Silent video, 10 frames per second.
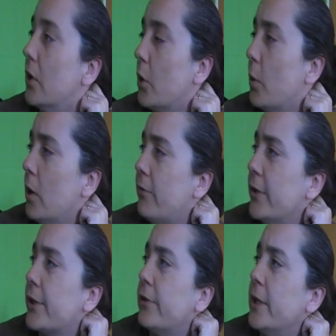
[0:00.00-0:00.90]
The
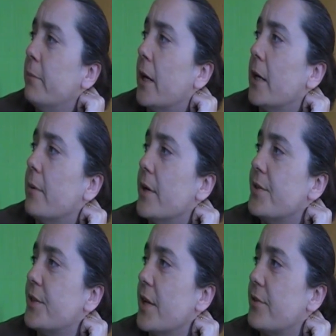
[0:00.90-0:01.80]
Welfare Green Paper is
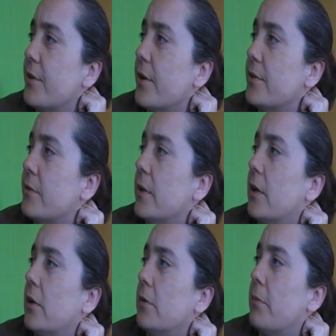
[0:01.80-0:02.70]
set to
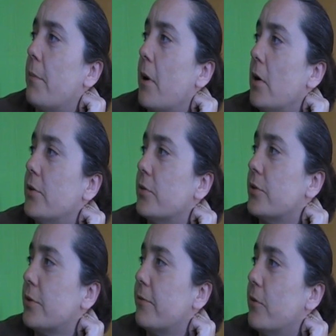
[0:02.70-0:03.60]
include
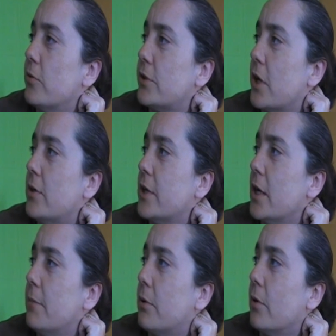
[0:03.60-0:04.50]
proposals to force those
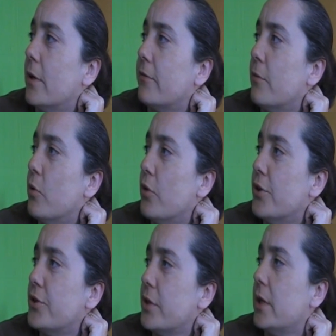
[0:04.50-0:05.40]
unemployed for more
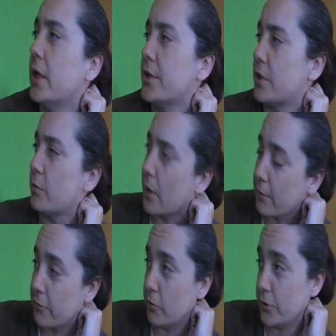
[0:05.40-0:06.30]
than 2 years to
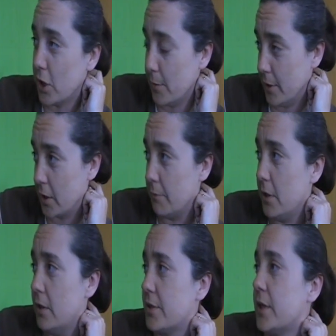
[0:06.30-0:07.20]
work full-time in the
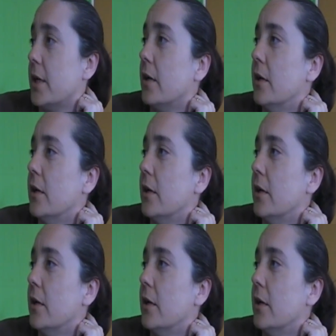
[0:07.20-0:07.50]
community.